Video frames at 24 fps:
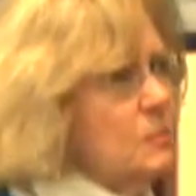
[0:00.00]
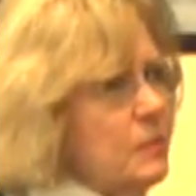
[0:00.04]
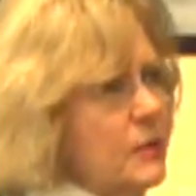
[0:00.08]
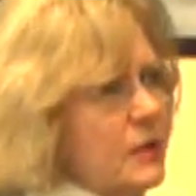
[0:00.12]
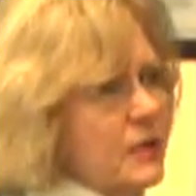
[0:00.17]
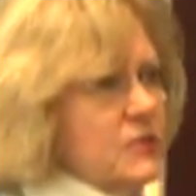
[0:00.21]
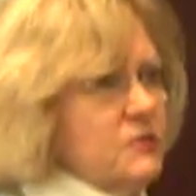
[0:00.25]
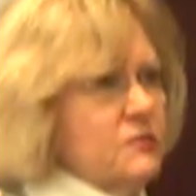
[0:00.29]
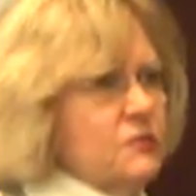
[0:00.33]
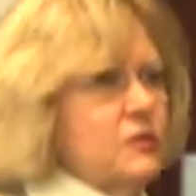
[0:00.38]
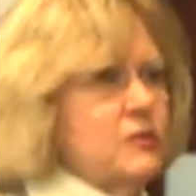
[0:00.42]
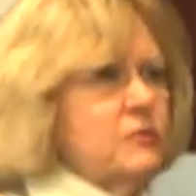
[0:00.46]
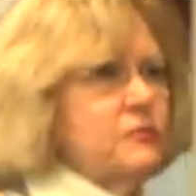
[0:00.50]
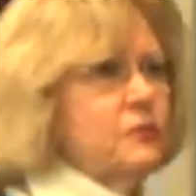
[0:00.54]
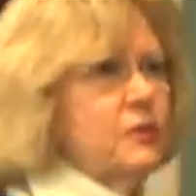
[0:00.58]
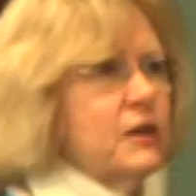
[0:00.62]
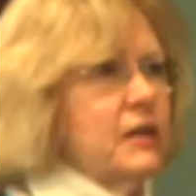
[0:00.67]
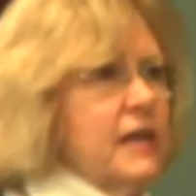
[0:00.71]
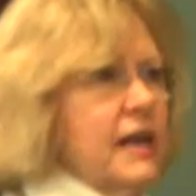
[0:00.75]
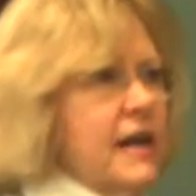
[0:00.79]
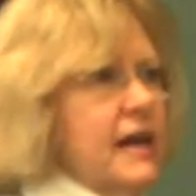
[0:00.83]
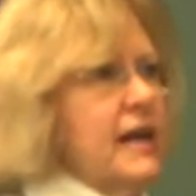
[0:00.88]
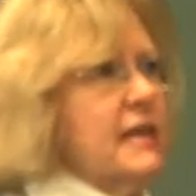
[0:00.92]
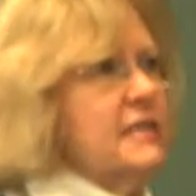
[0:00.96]
please feel free
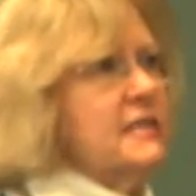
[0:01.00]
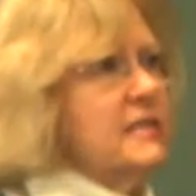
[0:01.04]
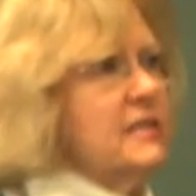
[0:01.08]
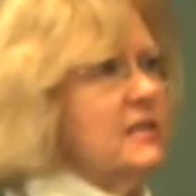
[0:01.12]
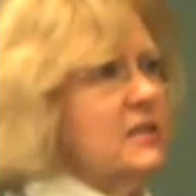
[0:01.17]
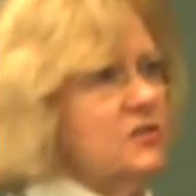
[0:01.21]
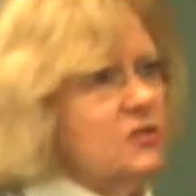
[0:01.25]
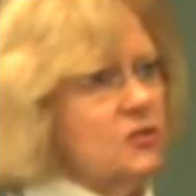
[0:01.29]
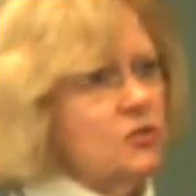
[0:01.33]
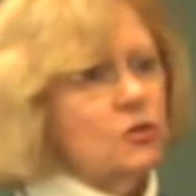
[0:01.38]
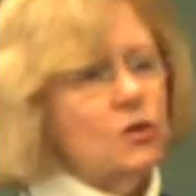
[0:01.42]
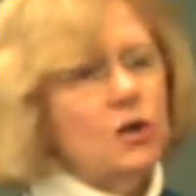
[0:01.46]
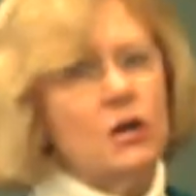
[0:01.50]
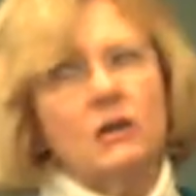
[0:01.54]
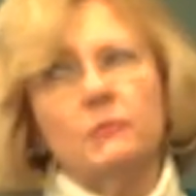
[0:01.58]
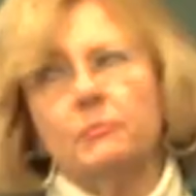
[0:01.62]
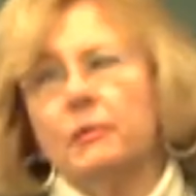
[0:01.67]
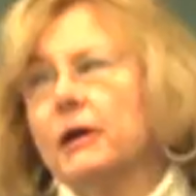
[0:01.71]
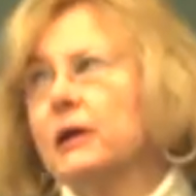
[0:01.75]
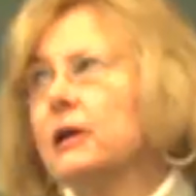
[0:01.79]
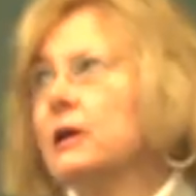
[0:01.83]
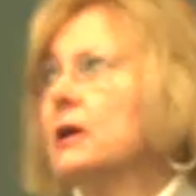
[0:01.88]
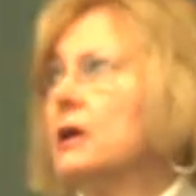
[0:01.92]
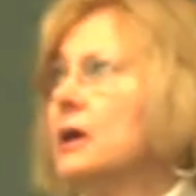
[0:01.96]
to add to this and talk
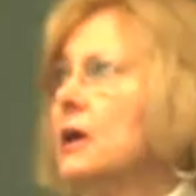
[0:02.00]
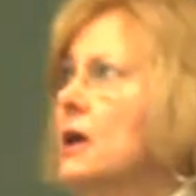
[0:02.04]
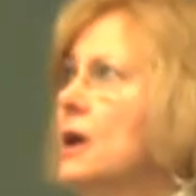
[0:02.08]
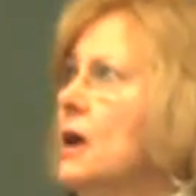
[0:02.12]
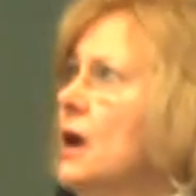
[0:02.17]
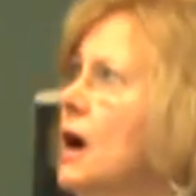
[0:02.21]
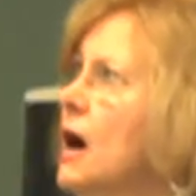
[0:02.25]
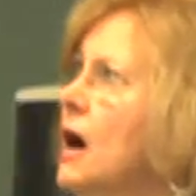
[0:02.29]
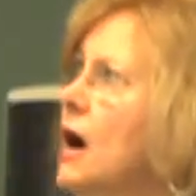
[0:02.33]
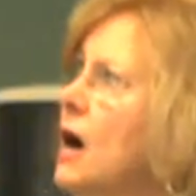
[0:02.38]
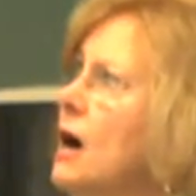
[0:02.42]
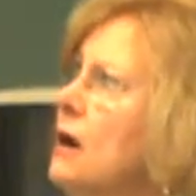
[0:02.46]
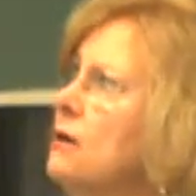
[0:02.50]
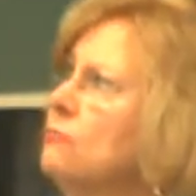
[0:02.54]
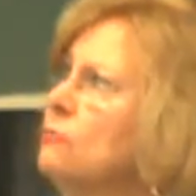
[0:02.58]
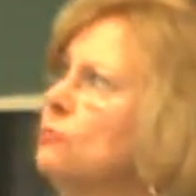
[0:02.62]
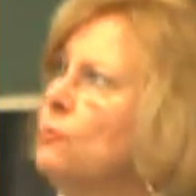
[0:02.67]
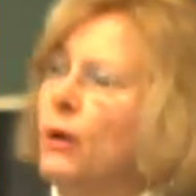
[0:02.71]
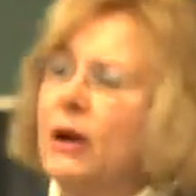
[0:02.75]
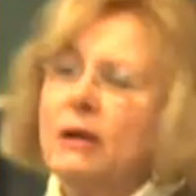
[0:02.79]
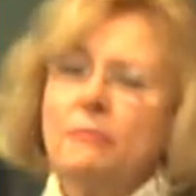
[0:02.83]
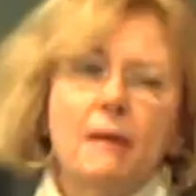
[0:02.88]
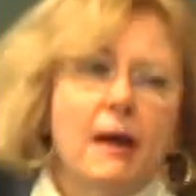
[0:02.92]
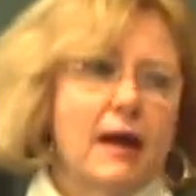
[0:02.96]
about it. Uh,
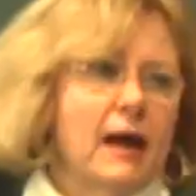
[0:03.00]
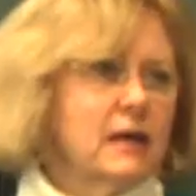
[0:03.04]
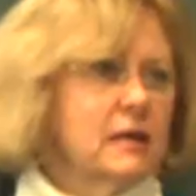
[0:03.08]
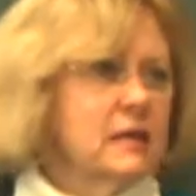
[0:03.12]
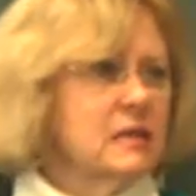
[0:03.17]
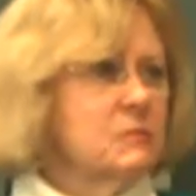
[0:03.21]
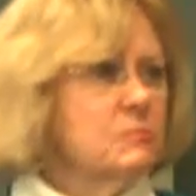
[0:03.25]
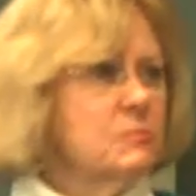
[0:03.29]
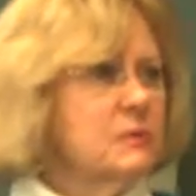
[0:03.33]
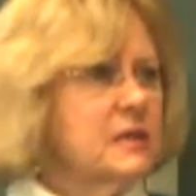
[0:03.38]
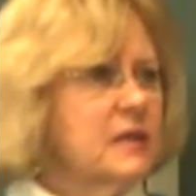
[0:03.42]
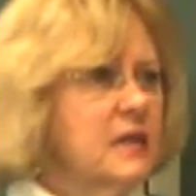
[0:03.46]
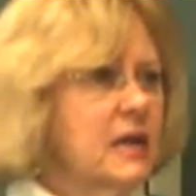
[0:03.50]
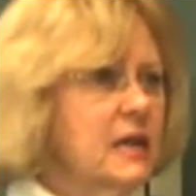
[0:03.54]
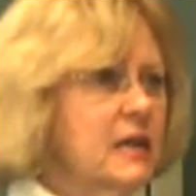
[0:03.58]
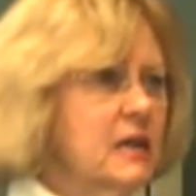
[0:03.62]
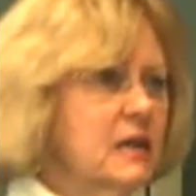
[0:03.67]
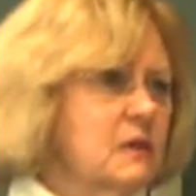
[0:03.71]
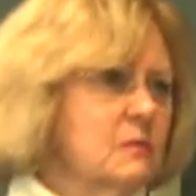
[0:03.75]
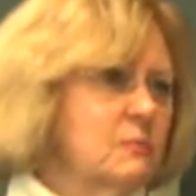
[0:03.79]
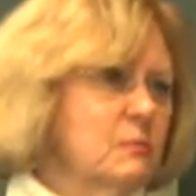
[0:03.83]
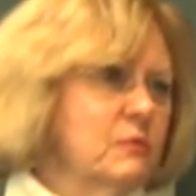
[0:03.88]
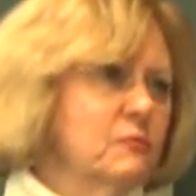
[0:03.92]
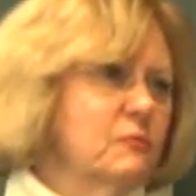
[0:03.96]
way back in the
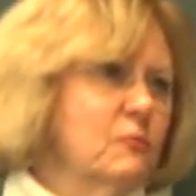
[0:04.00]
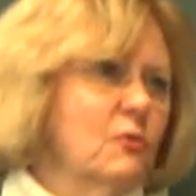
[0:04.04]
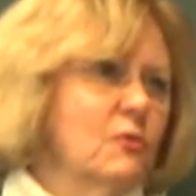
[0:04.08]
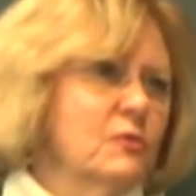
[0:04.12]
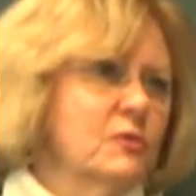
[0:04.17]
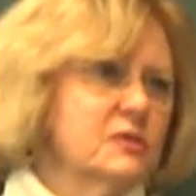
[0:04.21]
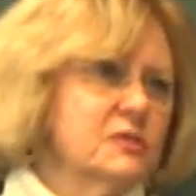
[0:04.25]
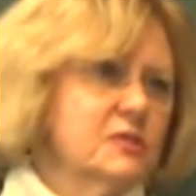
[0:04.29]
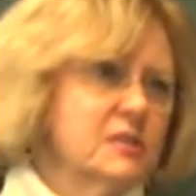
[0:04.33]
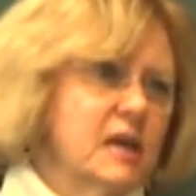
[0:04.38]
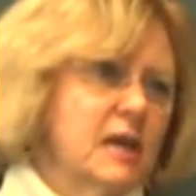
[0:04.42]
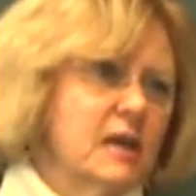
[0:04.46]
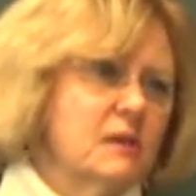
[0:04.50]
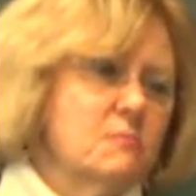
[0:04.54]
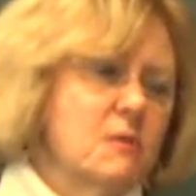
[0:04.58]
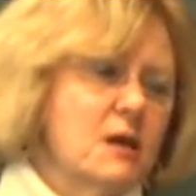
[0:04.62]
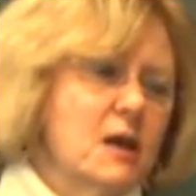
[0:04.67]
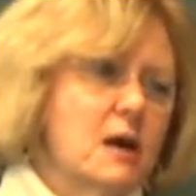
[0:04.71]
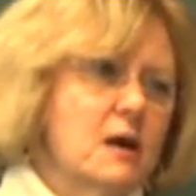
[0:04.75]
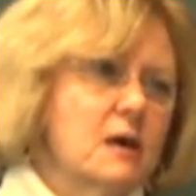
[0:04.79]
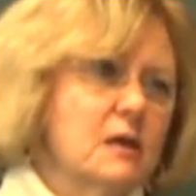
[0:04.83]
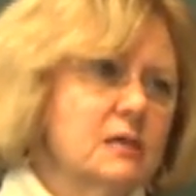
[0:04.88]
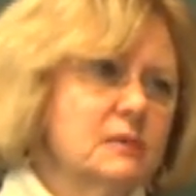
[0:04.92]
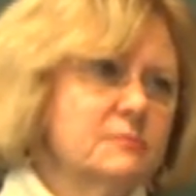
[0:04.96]
beginning, before this came
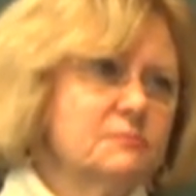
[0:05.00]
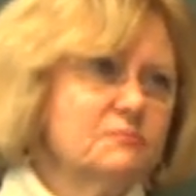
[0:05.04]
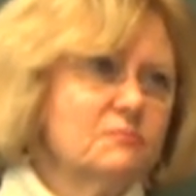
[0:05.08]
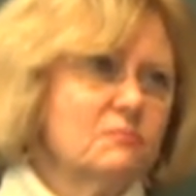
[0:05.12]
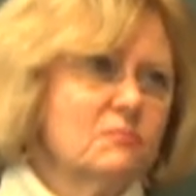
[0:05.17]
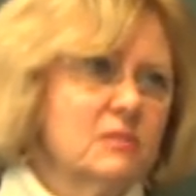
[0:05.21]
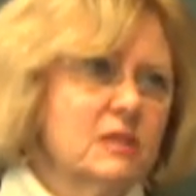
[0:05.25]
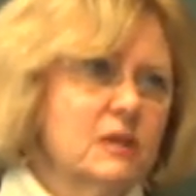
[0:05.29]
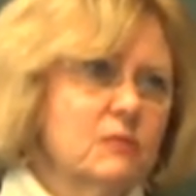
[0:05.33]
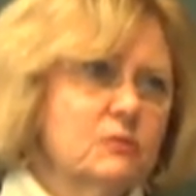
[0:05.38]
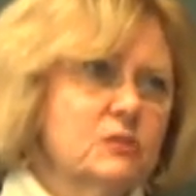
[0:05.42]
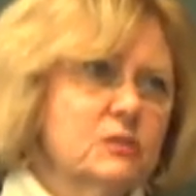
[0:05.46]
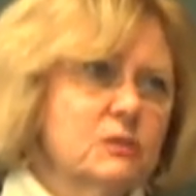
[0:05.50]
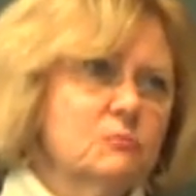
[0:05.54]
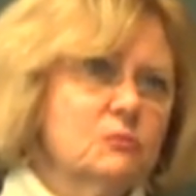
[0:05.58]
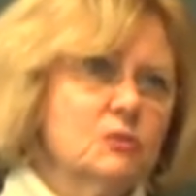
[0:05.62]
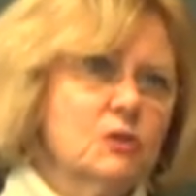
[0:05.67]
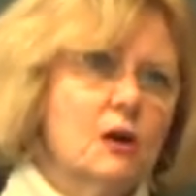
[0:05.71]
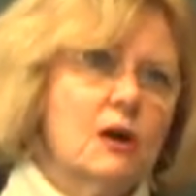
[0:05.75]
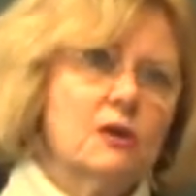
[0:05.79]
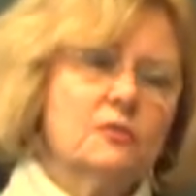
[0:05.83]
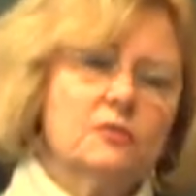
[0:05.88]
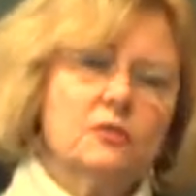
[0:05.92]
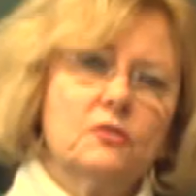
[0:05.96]
out, there was some
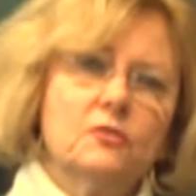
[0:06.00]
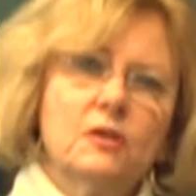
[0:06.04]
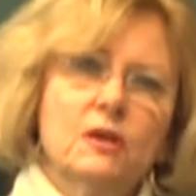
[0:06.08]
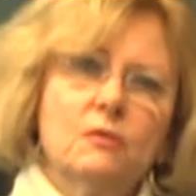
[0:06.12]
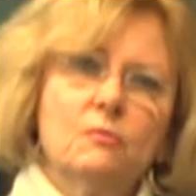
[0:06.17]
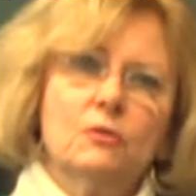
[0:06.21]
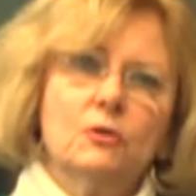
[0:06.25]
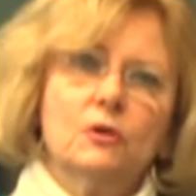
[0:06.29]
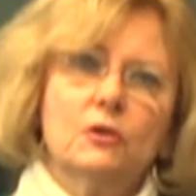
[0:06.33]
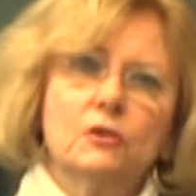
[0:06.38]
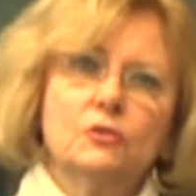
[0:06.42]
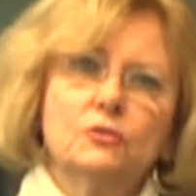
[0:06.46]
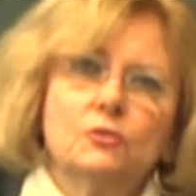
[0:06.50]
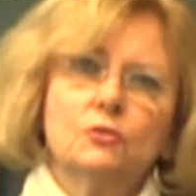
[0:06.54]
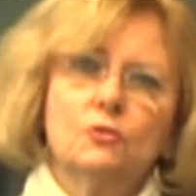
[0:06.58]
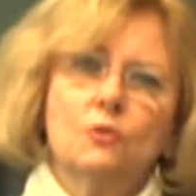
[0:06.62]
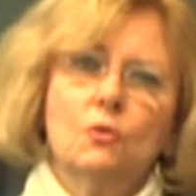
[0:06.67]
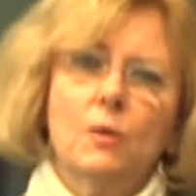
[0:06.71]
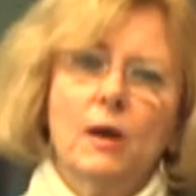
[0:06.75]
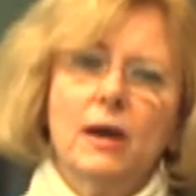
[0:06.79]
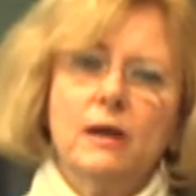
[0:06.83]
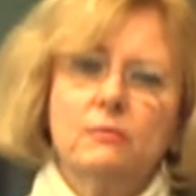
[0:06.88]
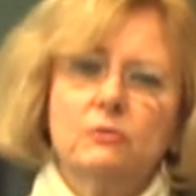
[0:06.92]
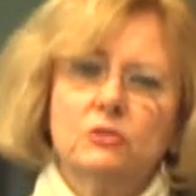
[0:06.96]
talk that they were going to do
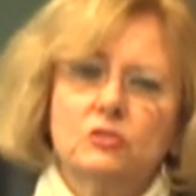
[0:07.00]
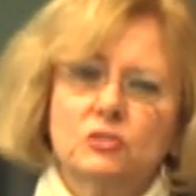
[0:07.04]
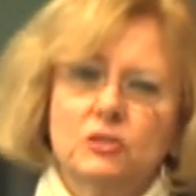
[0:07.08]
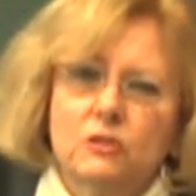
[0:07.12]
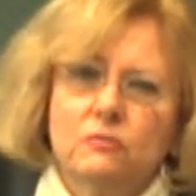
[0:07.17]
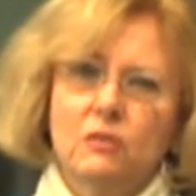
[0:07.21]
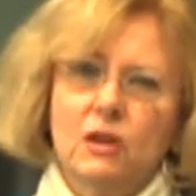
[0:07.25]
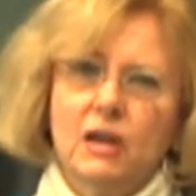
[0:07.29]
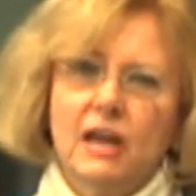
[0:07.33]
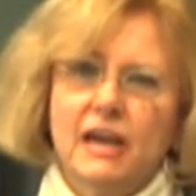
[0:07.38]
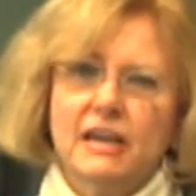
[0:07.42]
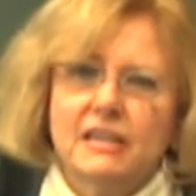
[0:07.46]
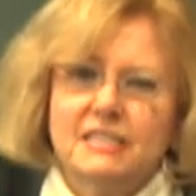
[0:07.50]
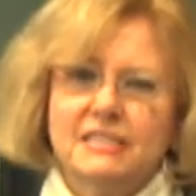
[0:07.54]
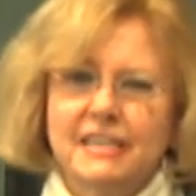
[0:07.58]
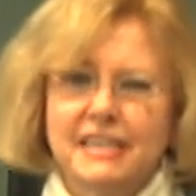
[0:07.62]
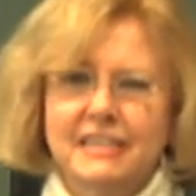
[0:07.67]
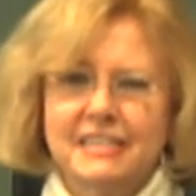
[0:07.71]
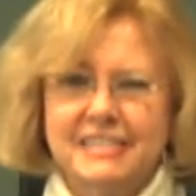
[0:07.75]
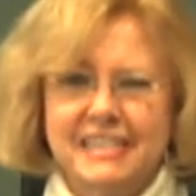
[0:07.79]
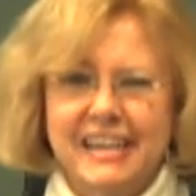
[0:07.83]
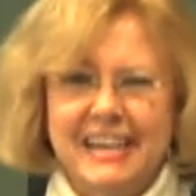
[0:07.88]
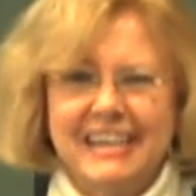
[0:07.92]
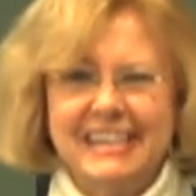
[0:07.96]
away with generalized
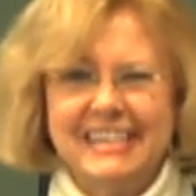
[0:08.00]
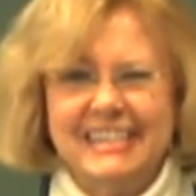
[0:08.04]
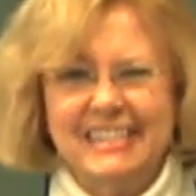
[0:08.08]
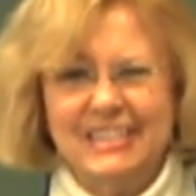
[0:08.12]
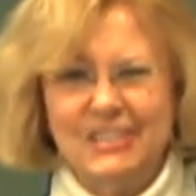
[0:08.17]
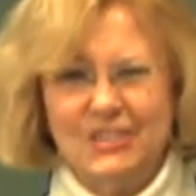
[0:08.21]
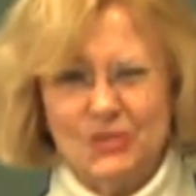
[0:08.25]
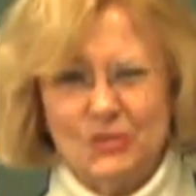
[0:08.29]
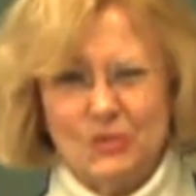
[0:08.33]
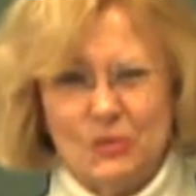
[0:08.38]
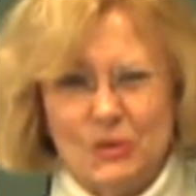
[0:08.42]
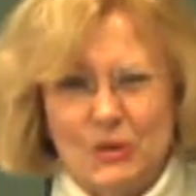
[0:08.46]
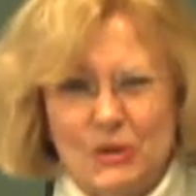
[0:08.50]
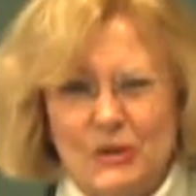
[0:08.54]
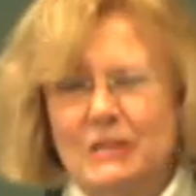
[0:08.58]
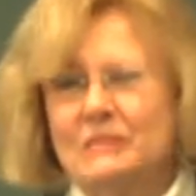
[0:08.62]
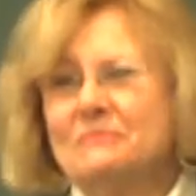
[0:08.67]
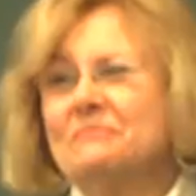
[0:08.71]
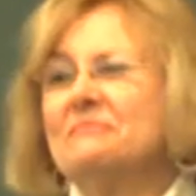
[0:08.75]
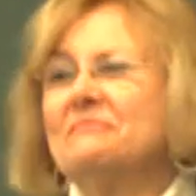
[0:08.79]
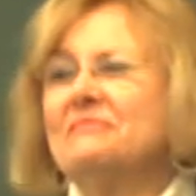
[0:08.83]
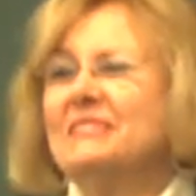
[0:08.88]
anxiety disorder.